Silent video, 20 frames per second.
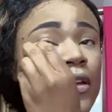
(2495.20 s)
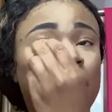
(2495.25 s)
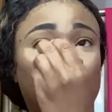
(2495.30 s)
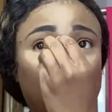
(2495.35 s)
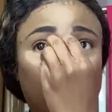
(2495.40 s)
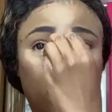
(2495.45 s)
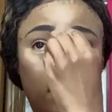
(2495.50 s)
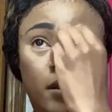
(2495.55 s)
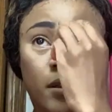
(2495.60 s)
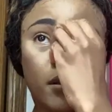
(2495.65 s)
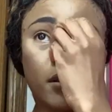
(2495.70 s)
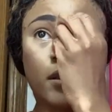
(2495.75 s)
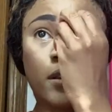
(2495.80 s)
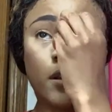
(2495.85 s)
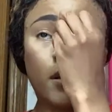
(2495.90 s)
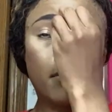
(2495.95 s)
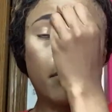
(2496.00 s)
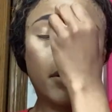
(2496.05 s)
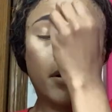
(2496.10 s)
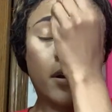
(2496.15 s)

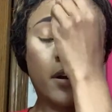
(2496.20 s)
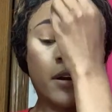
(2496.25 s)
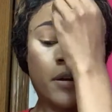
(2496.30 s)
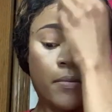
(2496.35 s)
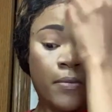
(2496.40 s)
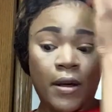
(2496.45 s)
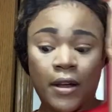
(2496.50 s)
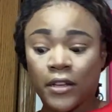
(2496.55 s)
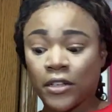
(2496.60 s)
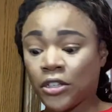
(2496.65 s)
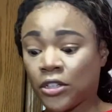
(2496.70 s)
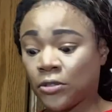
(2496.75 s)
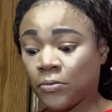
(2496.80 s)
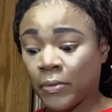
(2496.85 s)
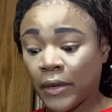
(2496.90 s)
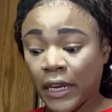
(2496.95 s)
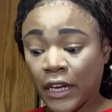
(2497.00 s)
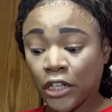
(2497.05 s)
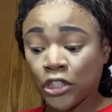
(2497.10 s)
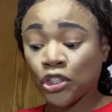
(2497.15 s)
everybody just
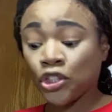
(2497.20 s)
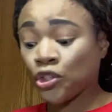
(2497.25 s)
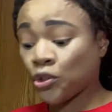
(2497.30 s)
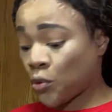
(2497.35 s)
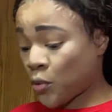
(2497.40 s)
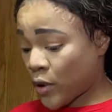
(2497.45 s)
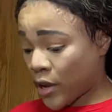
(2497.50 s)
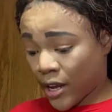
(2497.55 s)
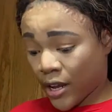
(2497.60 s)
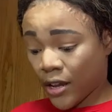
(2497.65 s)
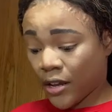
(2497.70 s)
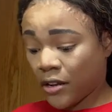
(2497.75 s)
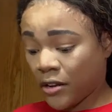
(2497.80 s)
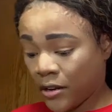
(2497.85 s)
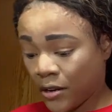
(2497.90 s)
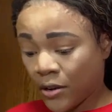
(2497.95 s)
be enjoying